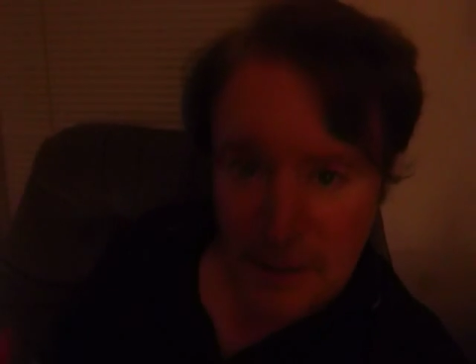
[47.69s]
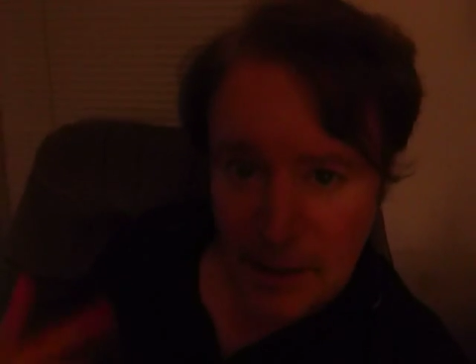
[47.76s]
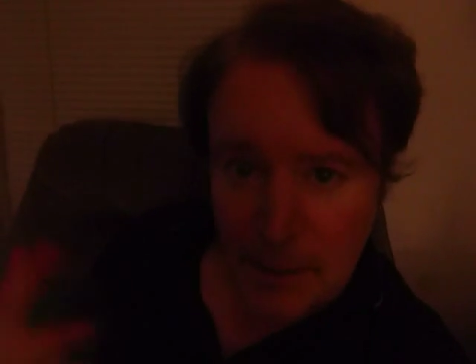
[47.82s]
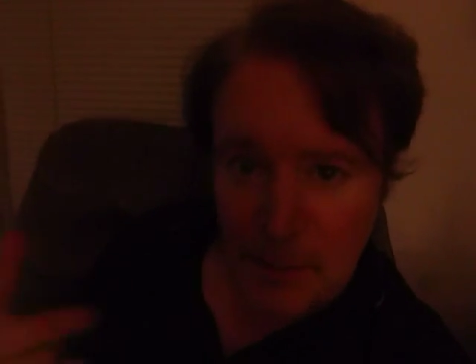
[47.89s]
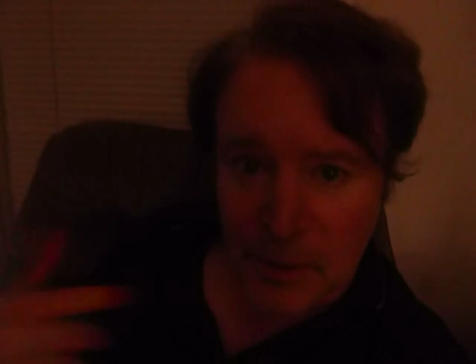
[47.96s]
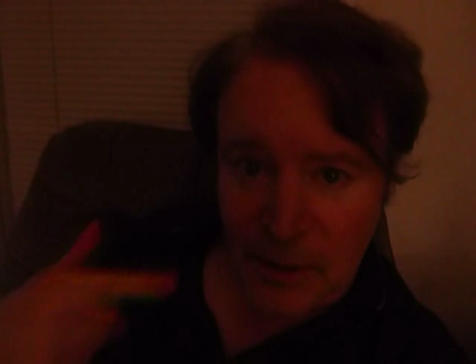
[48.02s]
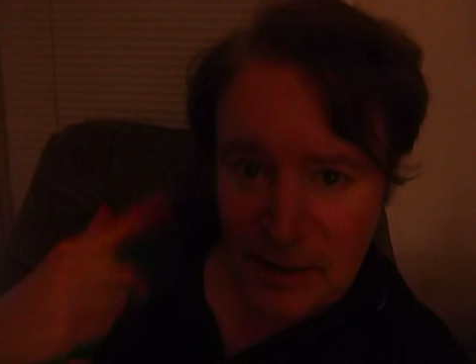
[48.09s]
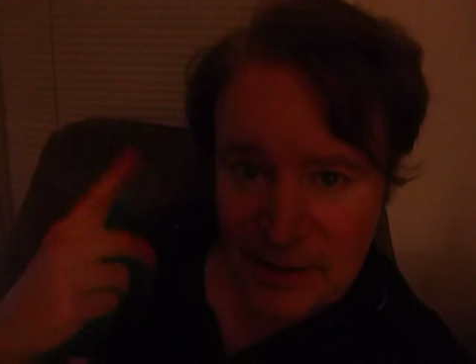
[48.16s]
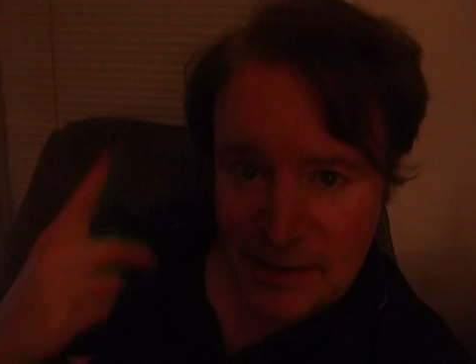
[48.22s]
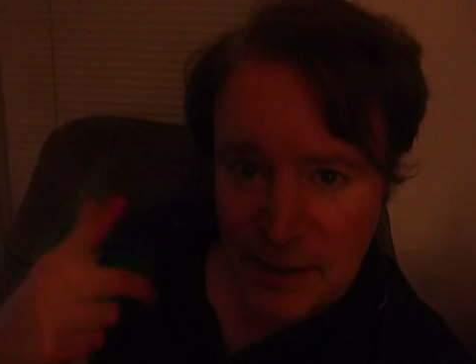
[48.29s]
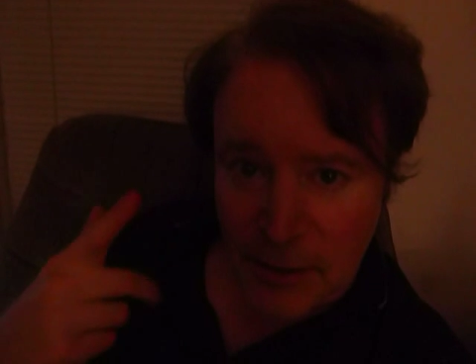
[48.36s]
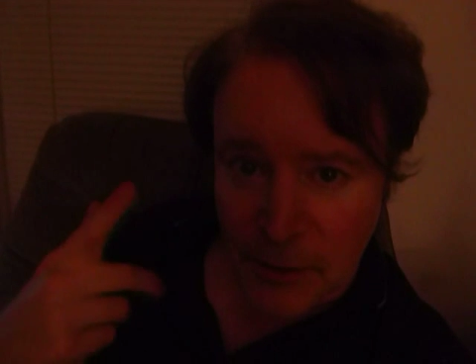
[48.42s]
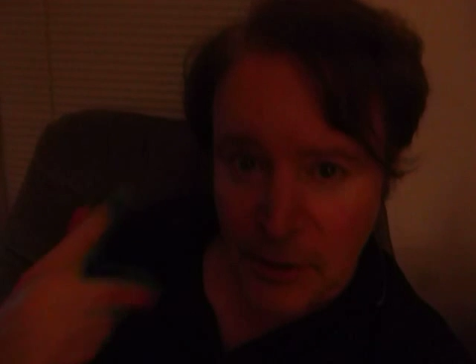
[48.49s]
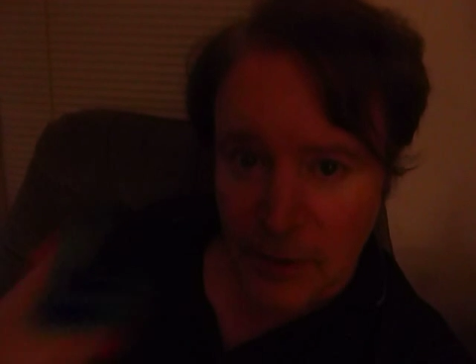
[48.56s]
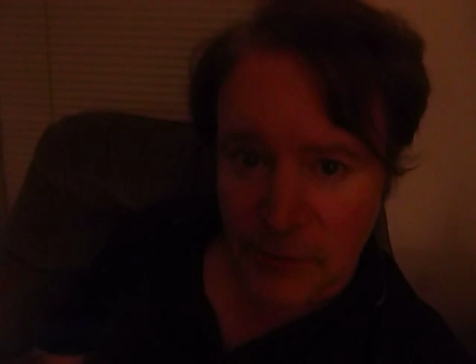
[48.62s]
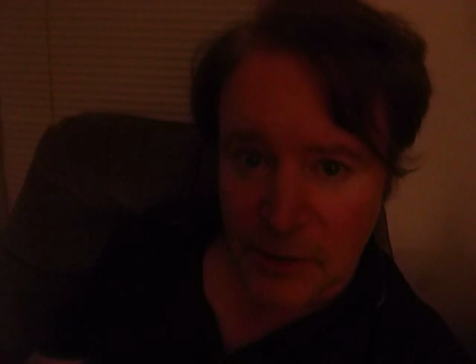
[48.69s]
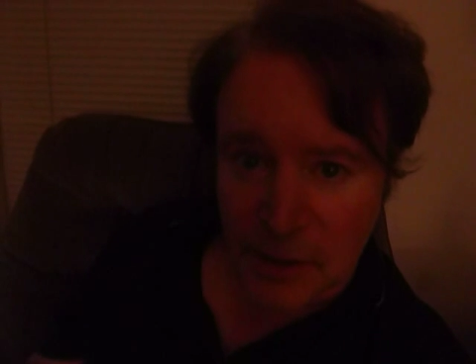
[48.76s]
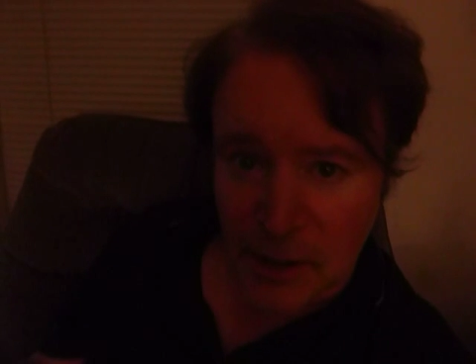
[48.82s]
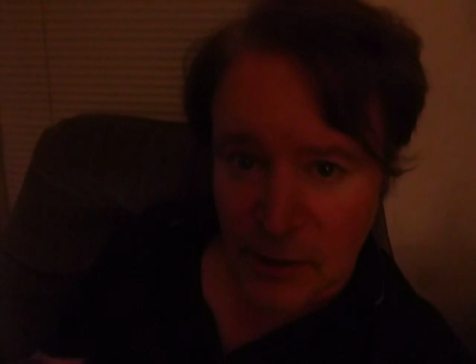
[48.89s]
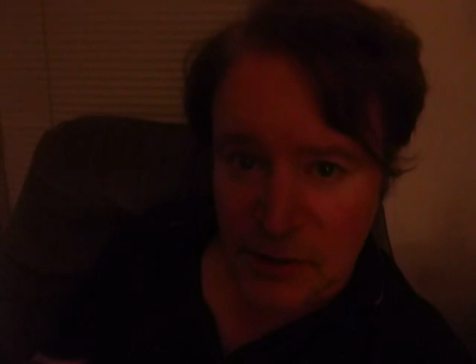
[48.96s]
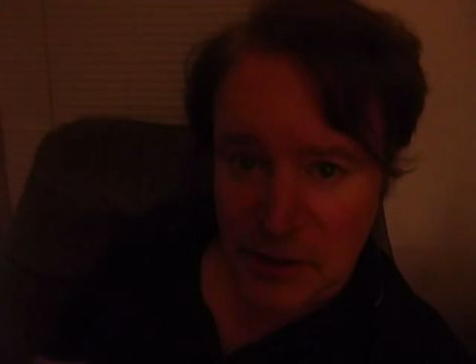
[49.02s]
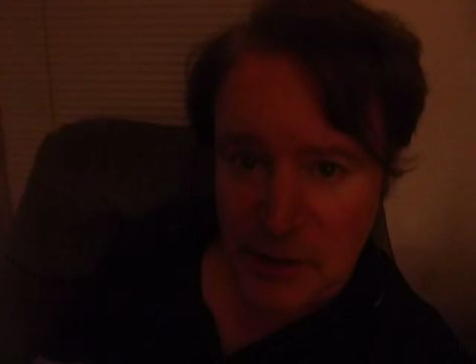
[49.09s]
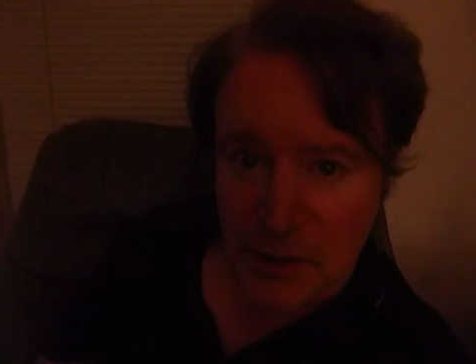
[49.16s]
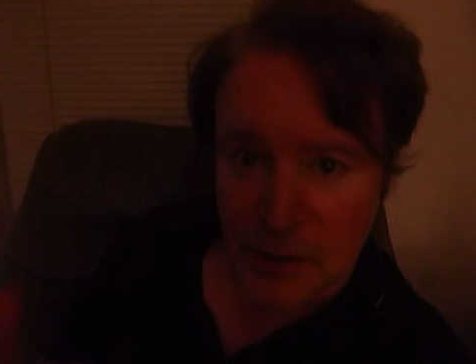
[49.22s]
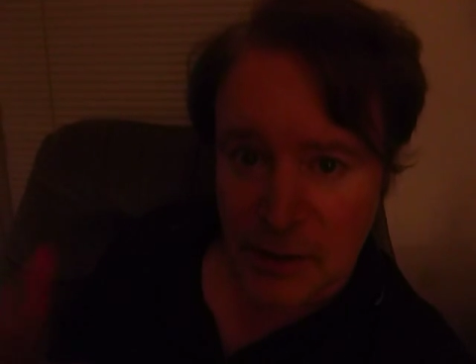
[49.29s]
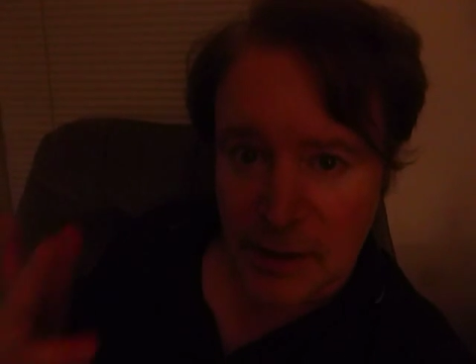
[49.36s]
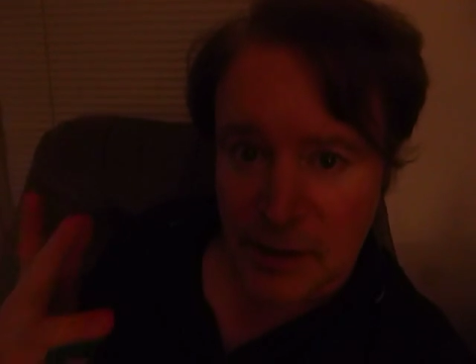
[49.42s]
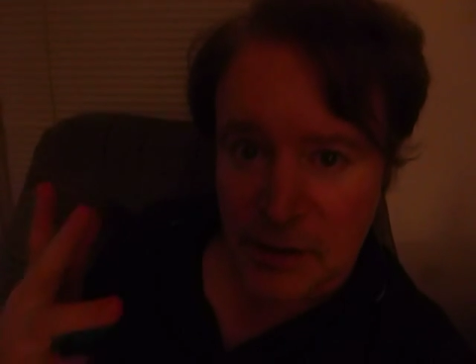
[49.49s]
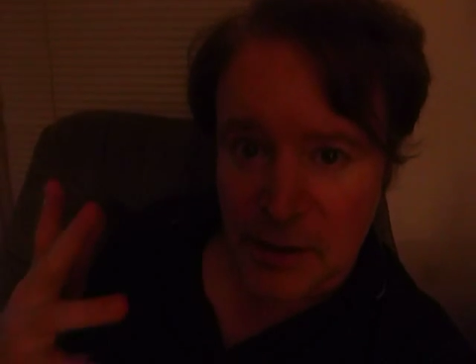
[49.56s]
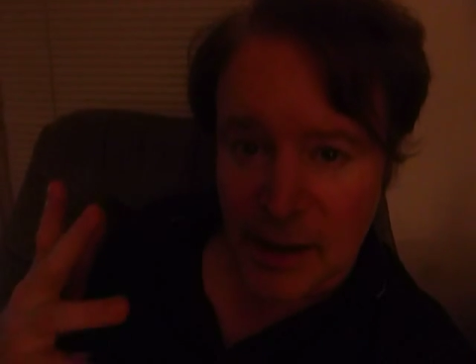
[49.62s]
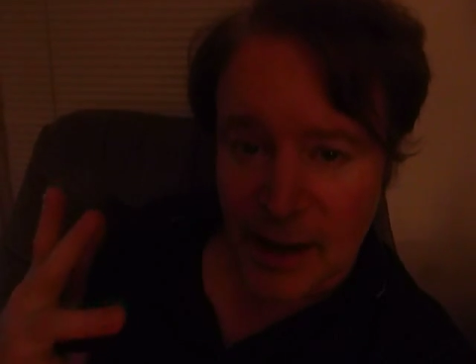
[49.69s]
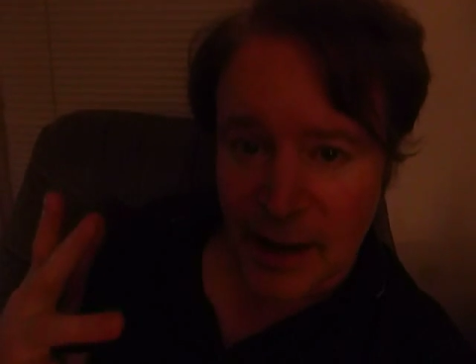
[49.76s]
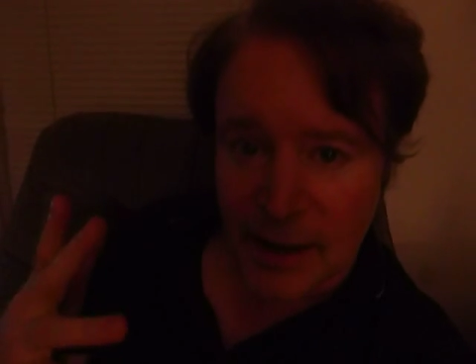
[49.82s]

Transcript: upper interior of your nose, and, you, and you